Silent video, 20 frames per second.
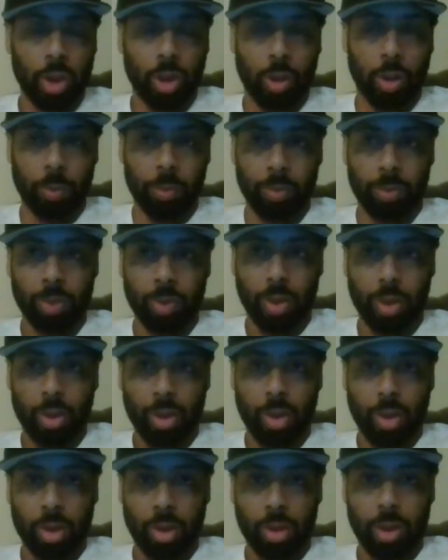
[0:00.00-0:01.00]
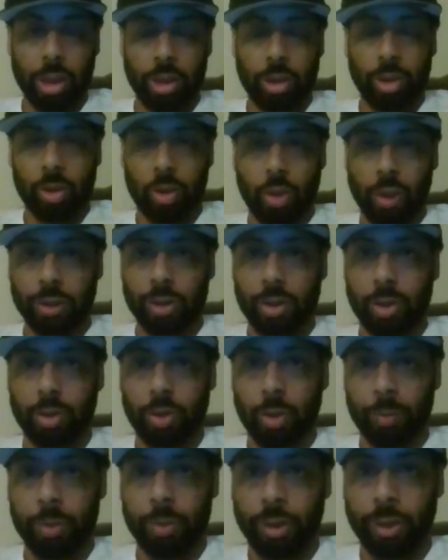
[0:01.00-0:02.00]
him that you're
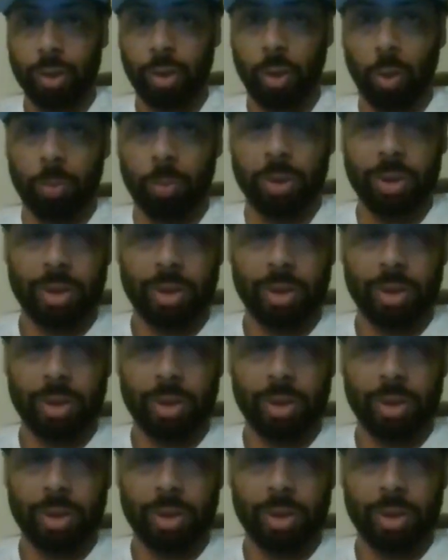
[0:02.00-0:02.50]
basically gonna be